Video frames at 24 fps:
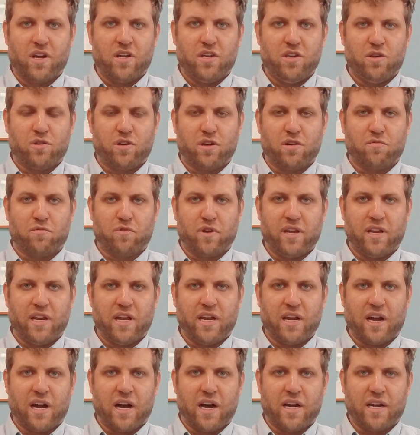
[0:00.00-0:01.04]
You can read
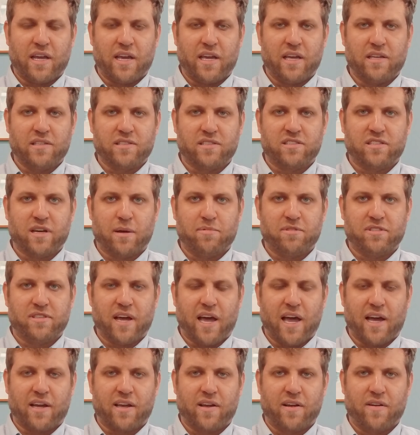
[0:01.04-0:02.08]
it on his
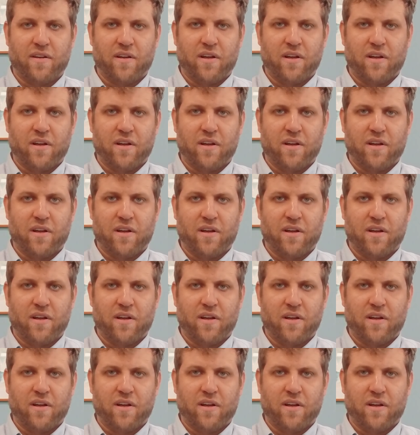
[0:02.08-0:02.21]
Substack.